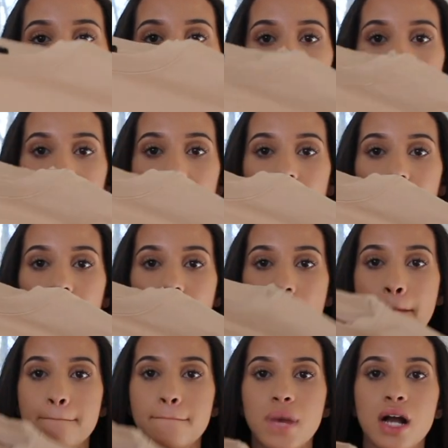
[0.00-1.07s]
a
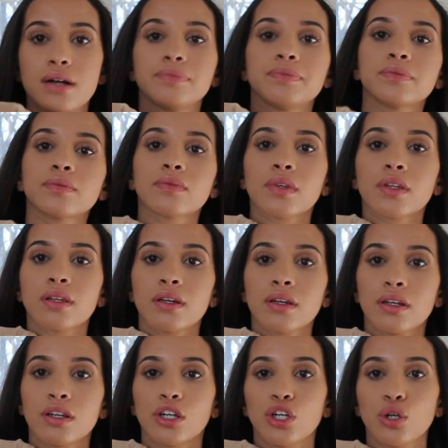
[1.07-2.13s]
um,
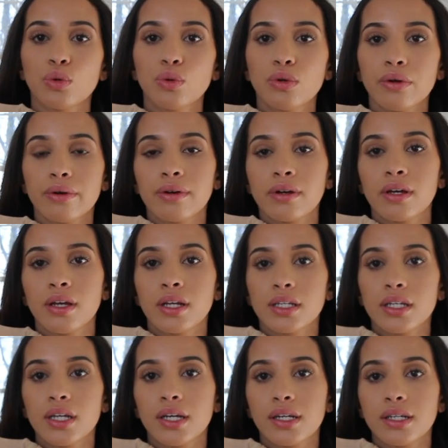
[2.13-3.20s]
nude.
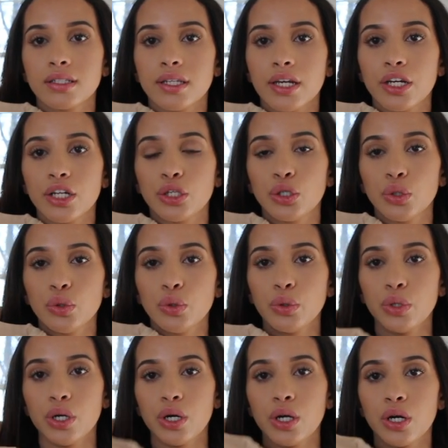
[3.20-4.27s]
It's like a
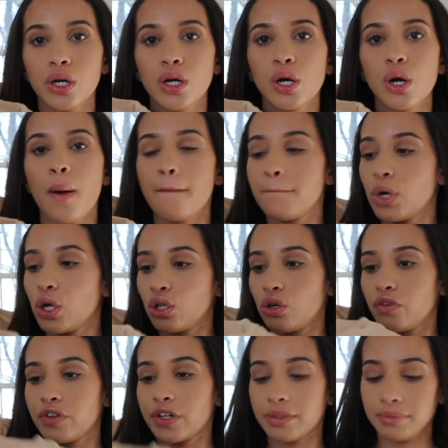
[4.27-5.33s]
nude
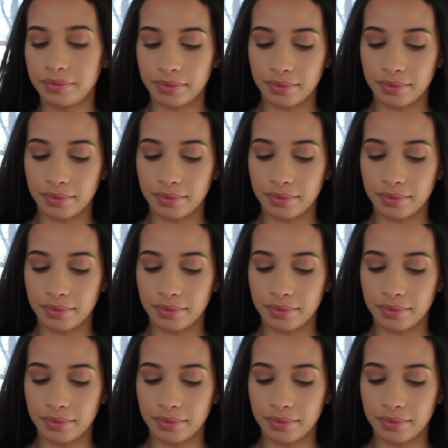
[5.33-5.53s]
pullover.